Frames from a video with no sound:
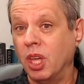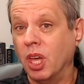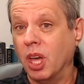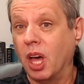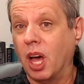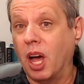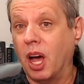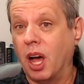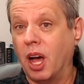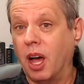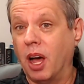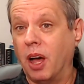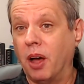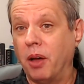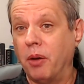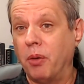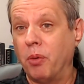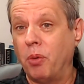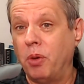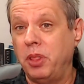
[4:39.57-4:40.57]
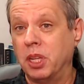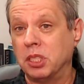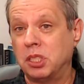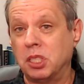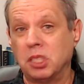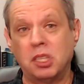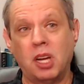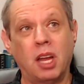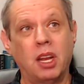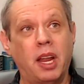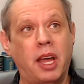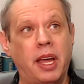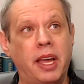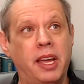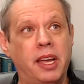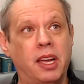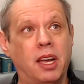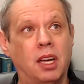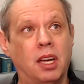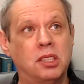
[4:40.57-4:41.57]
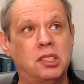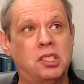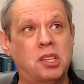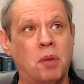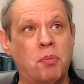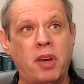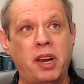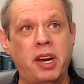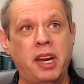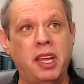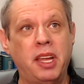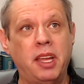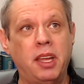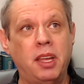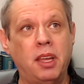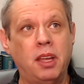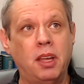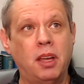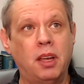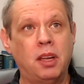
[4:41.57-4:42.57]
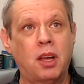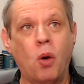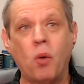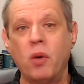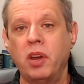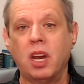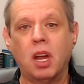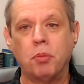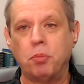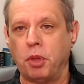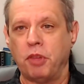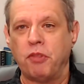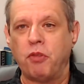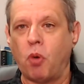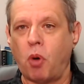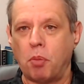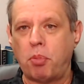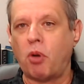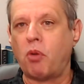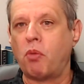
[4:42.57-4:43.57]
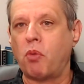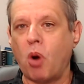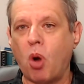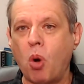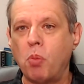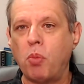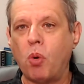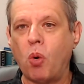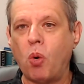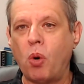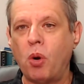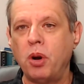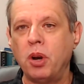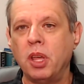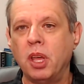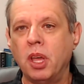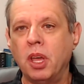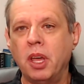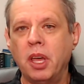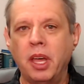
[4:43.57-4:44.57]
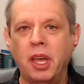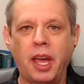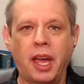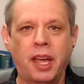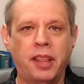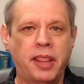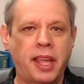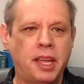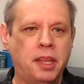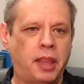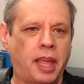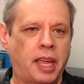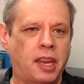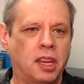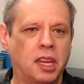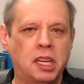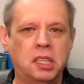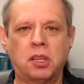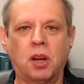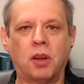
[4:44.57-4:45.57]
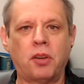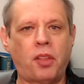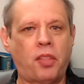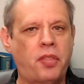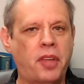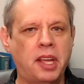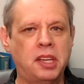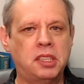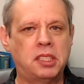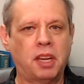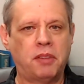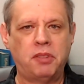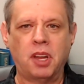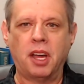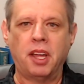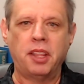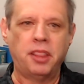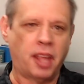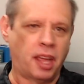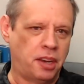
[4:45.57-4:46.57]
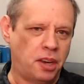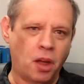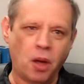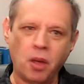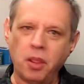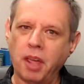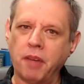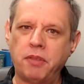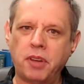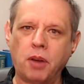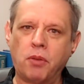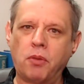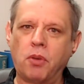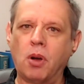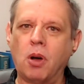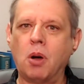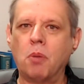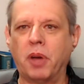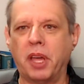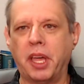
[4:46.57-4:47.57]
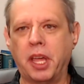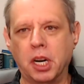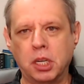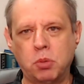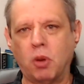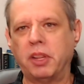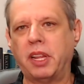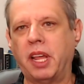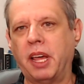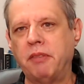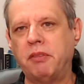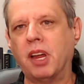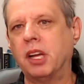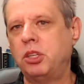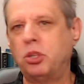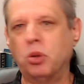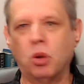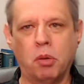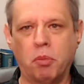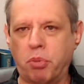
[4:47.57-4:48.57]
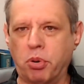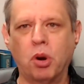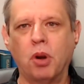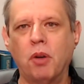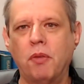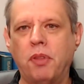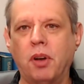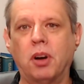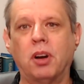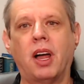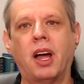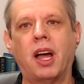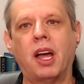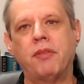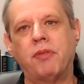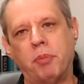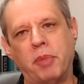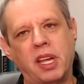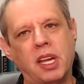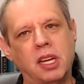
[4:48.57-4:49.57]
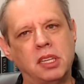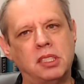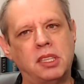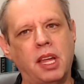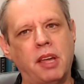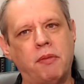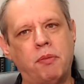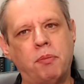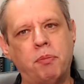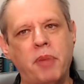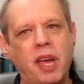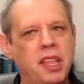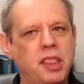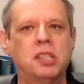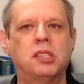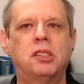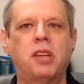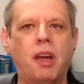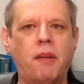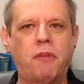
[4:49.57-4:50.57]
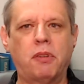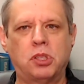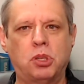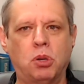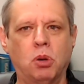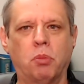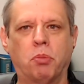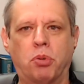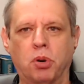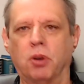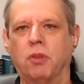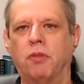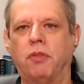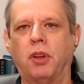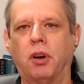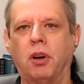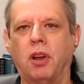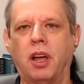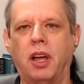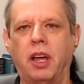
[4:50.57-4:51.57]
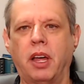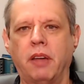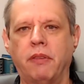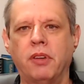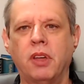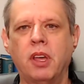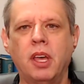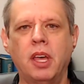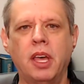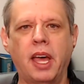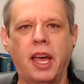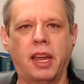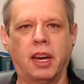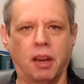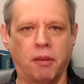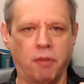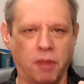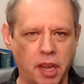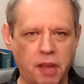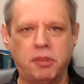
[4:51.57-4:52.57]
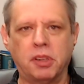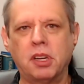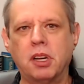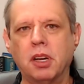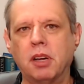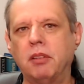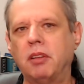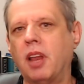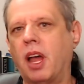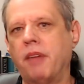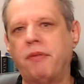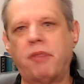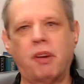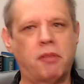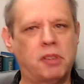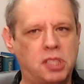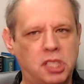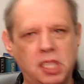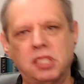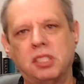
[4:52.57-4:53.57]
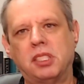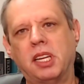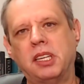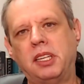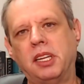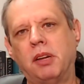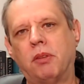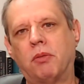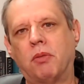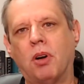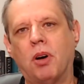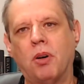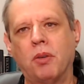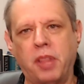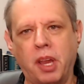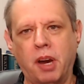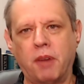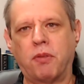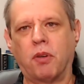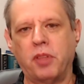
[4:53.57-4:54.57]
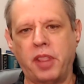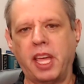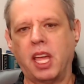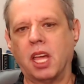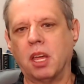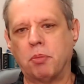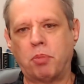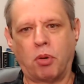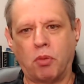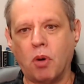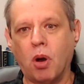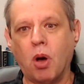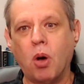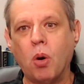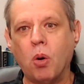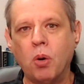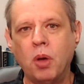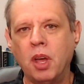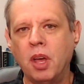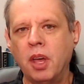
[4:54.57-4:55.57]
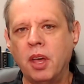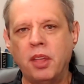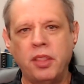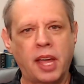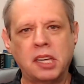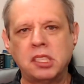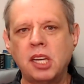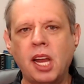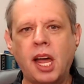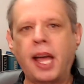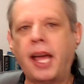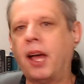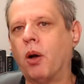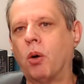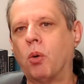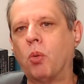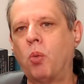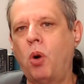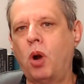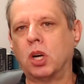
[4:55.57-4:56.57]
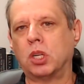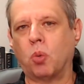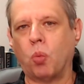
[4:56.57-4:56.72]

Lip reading: This is not like somebody going up before a parole board and they list all the things they've done. They know they've done wrong, but here's what they've done to improve their life. And because they've made these efforts to improve their life and have lived a good life ever since they did wrong, therefore they get parole. That's not how it works.